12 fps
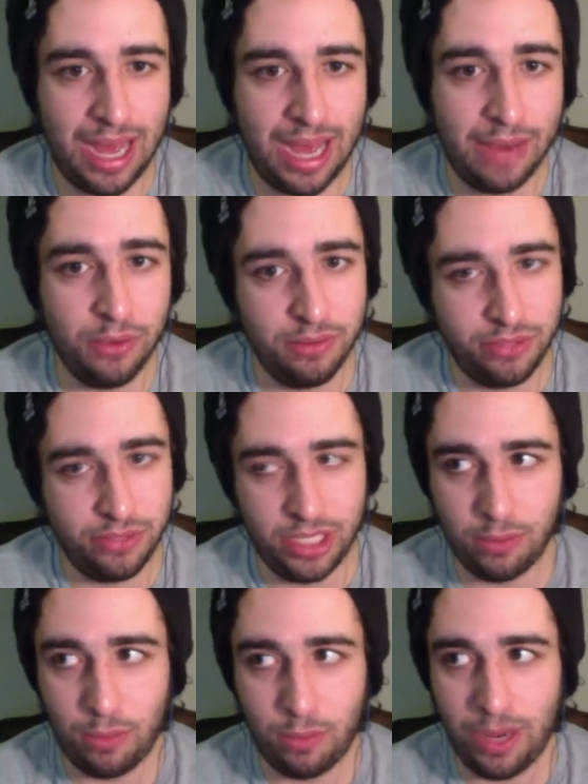I don't know if she
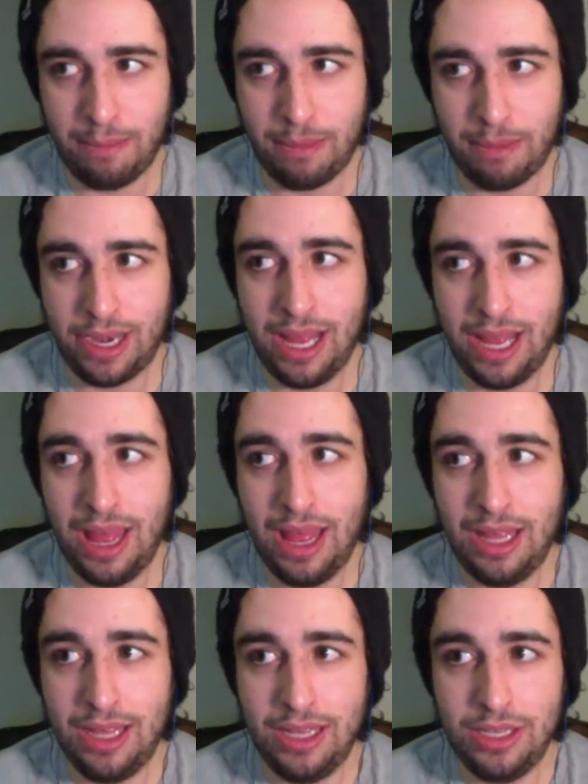could win, but
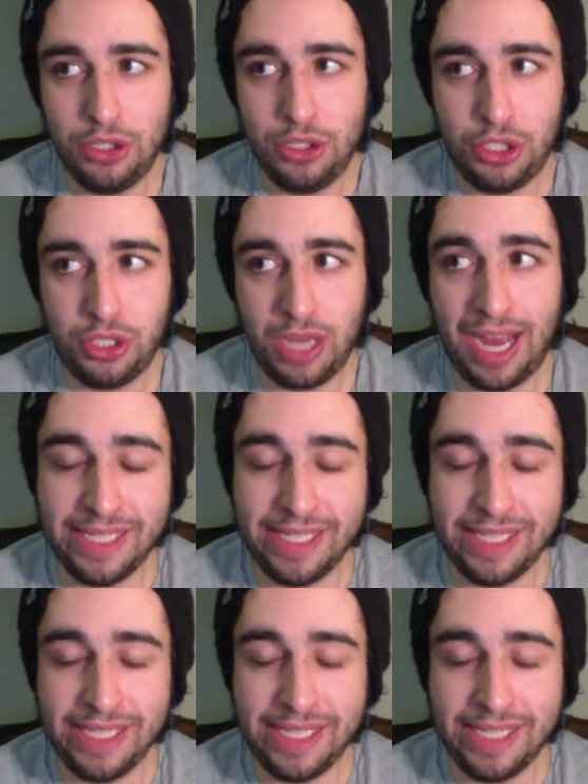I